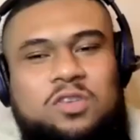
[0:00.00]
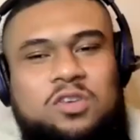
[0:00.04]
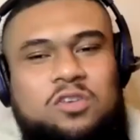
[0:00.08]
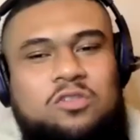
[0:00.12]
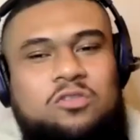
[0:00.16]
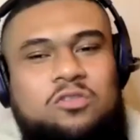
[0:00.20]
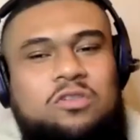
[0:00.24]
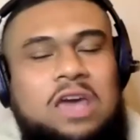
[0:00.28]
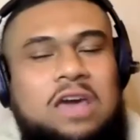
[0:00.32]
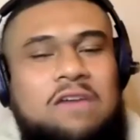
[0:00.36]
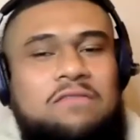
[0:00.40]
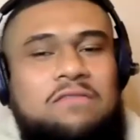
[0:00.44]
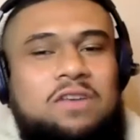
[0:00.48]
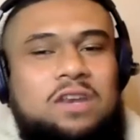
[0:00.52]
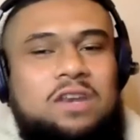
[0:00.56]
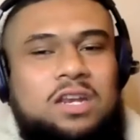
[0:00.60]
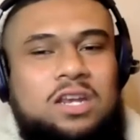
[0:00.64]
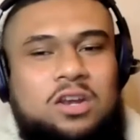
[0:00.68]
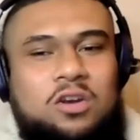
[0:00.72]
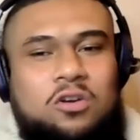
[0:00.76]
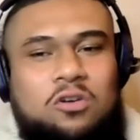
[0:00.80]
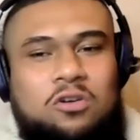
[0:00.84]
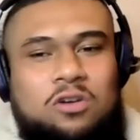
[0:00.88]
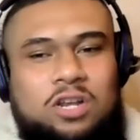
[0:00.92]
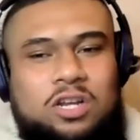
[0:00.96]
you have any
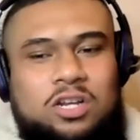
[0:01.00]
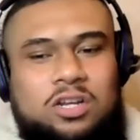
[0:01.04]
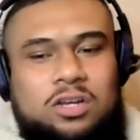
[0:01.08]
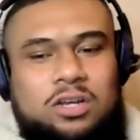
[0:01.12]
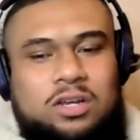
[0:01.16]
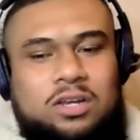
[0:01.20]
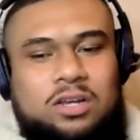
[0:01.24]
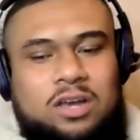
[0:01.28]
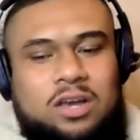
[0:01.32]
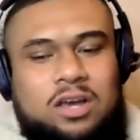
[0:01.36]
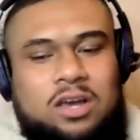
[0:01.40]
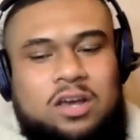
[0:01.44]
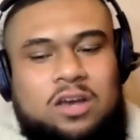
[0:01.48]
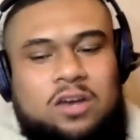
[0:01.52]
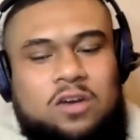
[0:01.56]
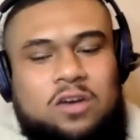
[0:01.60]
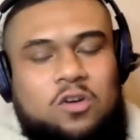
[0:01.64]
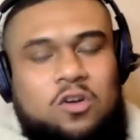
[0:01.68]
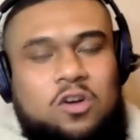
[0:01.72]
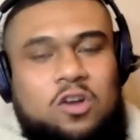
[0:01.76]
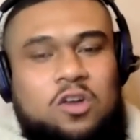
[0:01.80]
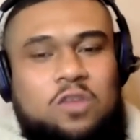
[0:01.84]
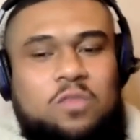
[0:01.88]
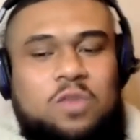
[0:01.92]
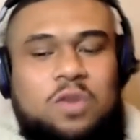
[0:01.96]
early
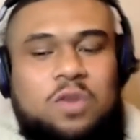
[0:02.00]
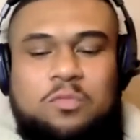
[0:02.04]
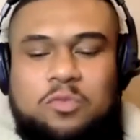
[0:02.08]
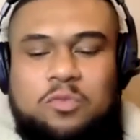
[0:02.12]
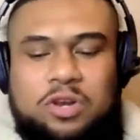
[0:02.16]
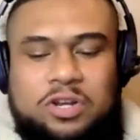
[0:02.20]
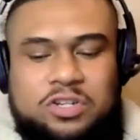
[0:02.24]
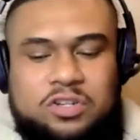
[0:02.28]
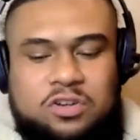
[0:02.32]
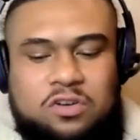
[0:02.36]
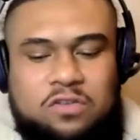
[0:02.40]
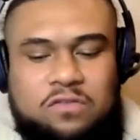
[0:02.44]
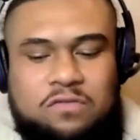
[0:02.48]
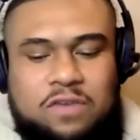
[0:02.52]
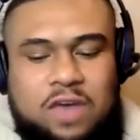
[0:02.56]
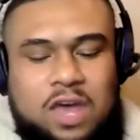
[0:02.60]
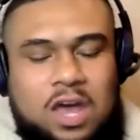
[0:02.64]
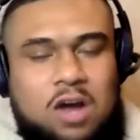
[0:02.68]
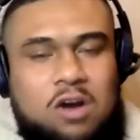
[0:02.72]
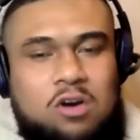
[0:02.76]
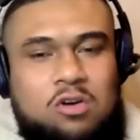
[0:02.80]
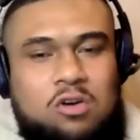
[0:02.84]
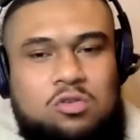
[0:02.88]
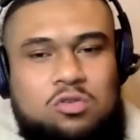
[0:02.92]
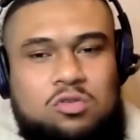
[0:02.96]
memories of
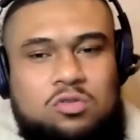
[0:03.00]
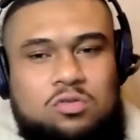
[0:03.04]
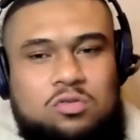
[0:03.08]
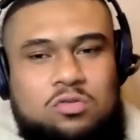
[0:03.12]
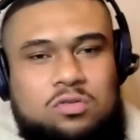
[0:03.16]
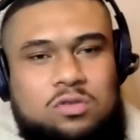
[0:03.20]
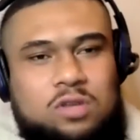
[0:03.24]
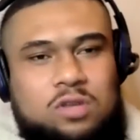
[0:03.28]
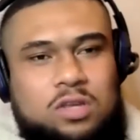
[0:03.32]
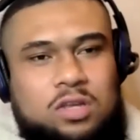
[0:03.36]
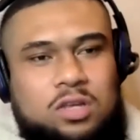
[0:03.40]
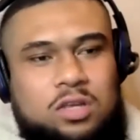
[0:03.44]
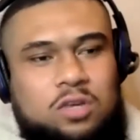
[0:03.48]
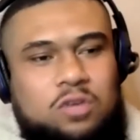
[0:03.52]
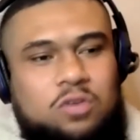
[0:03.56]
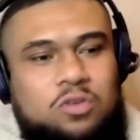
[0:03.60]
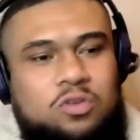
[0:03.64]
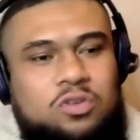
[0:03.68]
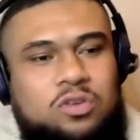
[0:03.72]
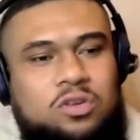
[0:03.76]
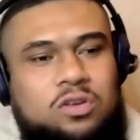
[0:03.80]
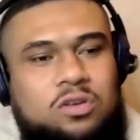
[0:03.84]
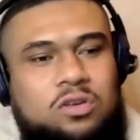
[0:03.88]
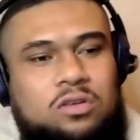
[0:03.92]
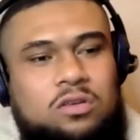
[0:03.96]
how
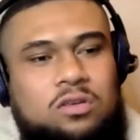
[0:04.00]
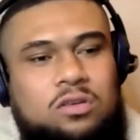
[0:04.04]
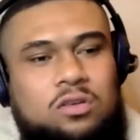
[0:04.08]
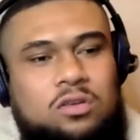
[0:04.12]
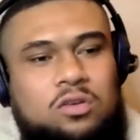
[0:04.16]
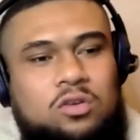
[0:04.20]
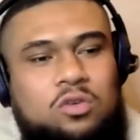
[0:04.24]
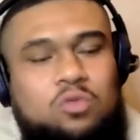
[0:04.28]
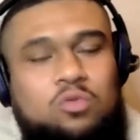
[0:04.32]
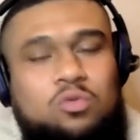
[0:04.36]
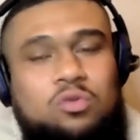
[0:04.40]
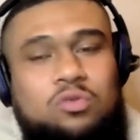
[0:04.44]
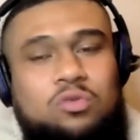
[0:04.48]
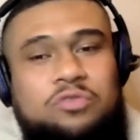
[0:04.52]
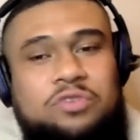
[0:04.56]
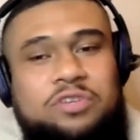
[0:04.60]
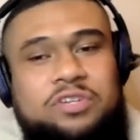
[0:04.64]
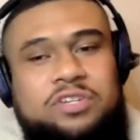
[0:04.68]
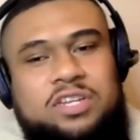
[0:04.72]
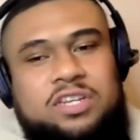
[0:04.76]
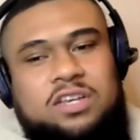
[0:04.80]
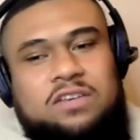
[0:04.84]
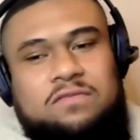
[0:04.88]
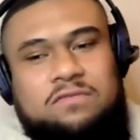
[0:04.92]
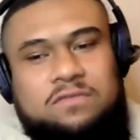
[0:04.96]
you were
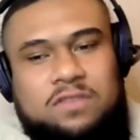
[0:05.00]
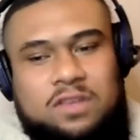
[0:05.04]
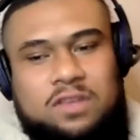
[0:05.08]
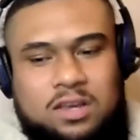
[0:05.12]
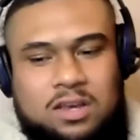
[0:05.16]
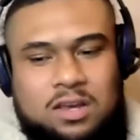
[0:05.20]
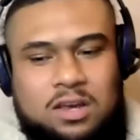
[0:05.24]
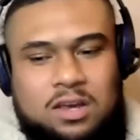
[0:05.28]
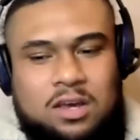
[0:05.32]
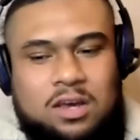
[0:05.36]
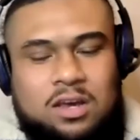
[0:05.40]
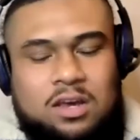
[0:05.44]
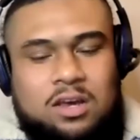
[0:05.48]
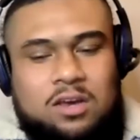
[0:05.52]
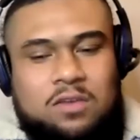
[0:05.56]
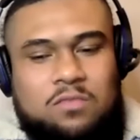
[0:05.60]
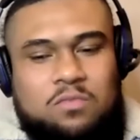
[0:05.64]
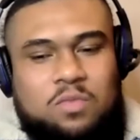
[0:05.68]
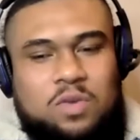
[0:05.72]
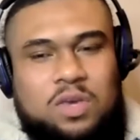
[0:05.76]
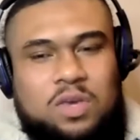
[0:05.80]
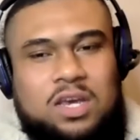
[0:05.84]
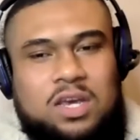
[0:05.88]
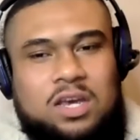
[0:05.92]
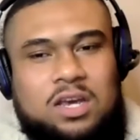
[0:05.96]
received,
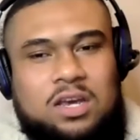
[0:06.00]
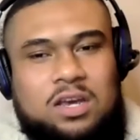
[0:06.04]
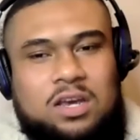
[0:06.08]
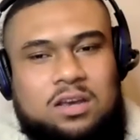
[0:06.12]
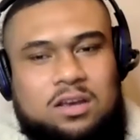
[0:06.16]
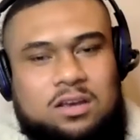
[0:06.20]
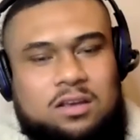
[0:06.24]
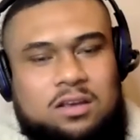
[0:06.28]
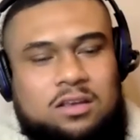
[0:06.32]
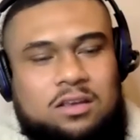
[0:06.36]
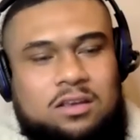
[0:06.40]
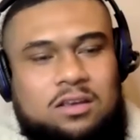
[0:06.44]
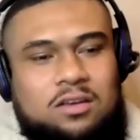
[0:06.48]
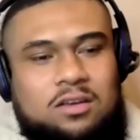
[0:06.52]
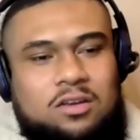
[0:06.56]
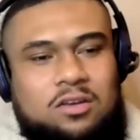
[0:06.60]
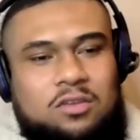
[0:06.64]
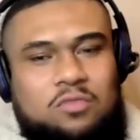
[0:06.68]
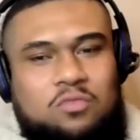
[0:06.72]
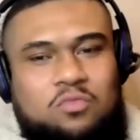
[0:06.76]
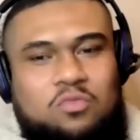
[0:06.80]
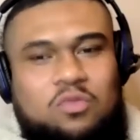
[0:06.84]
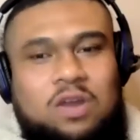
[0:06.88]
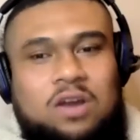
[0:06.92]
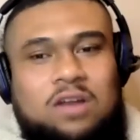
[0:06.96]
being
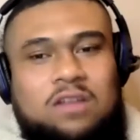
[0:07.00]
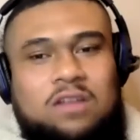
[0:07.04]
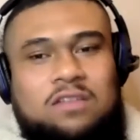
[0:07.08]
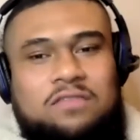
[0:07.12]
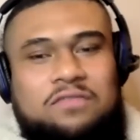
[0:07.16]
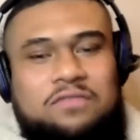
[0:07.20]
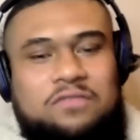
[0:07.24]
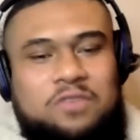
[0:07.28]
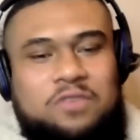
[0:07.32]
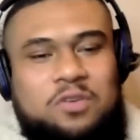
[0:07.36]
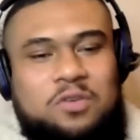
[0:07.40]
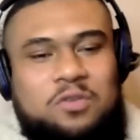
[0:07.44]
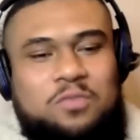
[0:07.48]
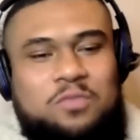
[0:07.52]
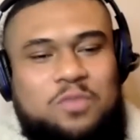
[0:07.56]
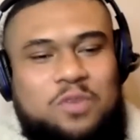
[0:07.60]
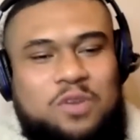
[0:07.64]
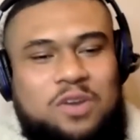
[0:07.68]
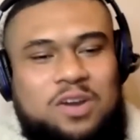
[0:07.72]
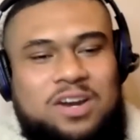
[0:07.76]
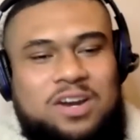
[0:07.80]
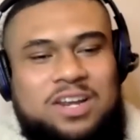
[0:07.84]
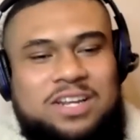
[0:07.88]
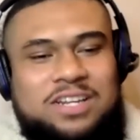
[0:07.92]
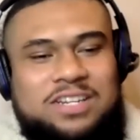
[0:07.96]
one of the few
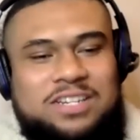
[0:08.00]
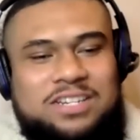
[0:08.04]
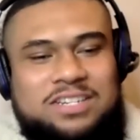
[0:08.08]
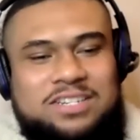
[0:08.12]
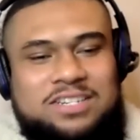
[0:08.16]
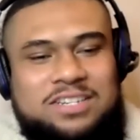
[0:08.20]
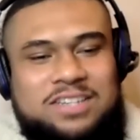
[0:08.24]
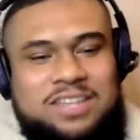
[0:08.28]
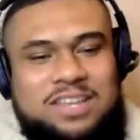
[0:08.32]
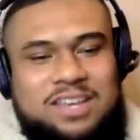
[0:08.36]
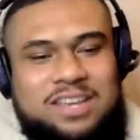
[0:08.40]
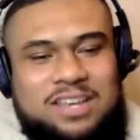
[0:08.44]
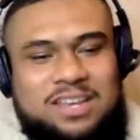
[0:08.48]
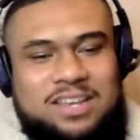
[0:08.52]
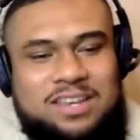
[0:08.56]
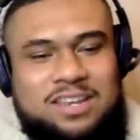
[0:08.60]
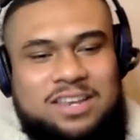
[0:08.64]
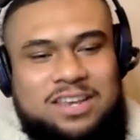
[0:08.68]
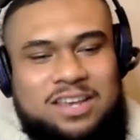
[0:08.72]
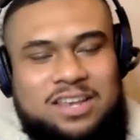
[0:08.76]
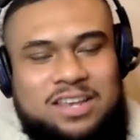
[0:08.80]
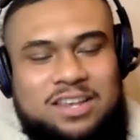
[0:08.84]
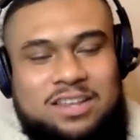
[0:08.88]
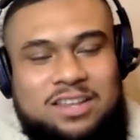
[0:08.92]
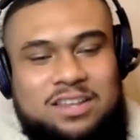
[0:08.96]
Polynesians there
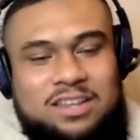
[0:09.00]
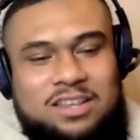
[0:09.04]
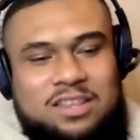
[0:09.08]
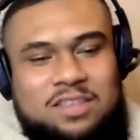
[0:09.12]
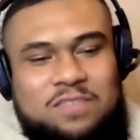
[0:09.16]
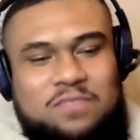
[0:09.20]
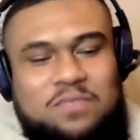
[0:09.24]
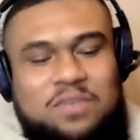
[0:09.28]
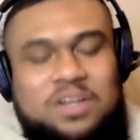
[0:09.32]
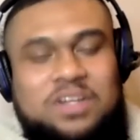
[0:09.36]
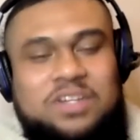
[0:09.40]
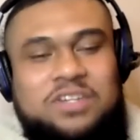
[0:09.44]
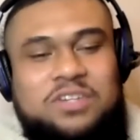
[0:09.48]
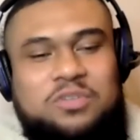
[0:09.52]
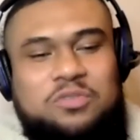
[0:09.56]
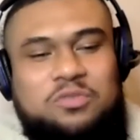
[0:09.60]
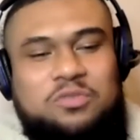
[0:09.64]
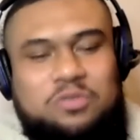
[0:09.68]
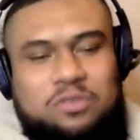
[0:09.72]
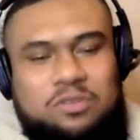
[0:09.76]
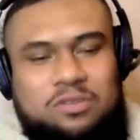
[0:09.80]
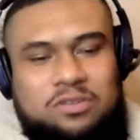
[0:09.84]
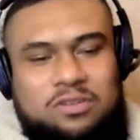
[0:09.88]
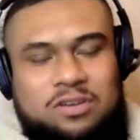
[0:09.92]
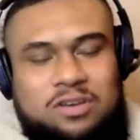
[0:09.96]
and the place you were?